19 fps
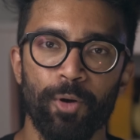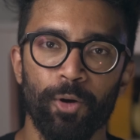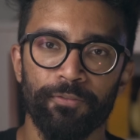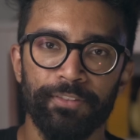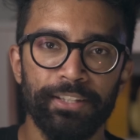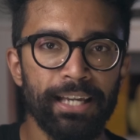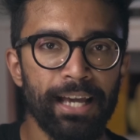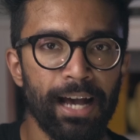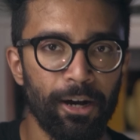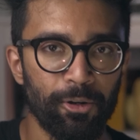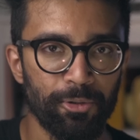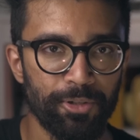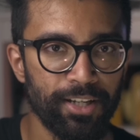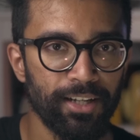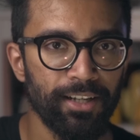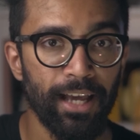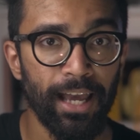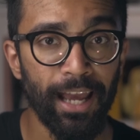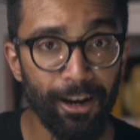of the
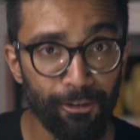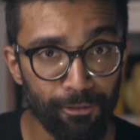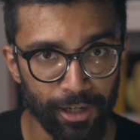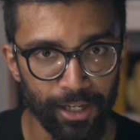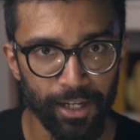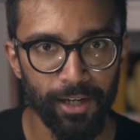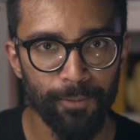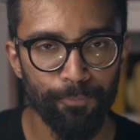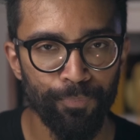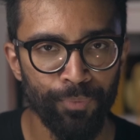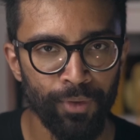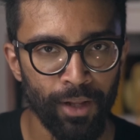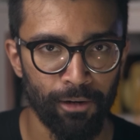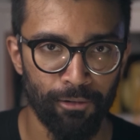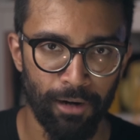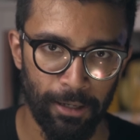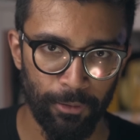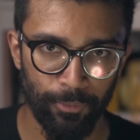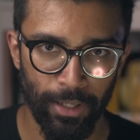outer area
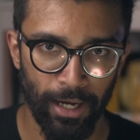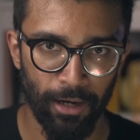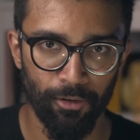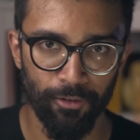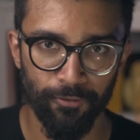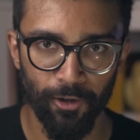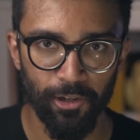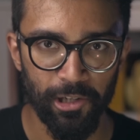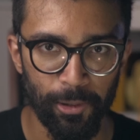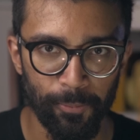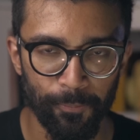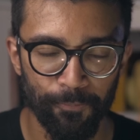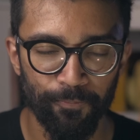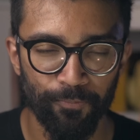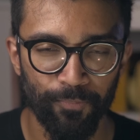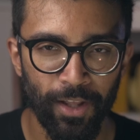around our volume.